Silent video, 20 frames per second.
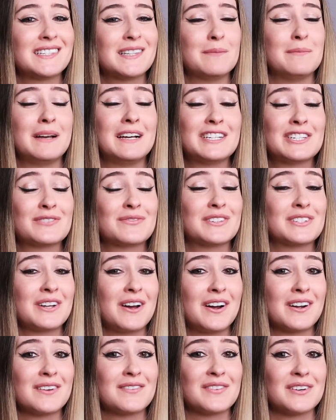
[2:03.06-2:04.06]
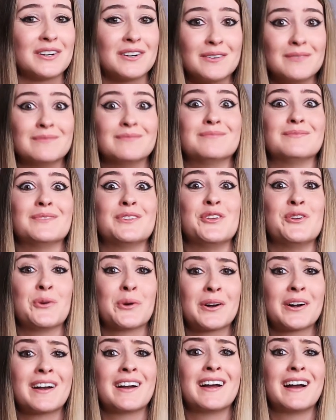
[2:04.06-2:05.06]
the best photographer, you
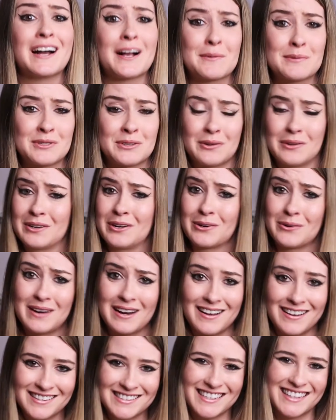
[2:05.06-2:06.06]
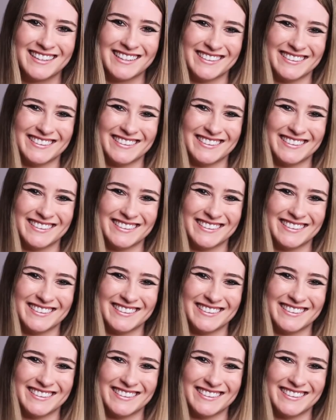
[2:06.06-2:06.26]
are absolutely correct.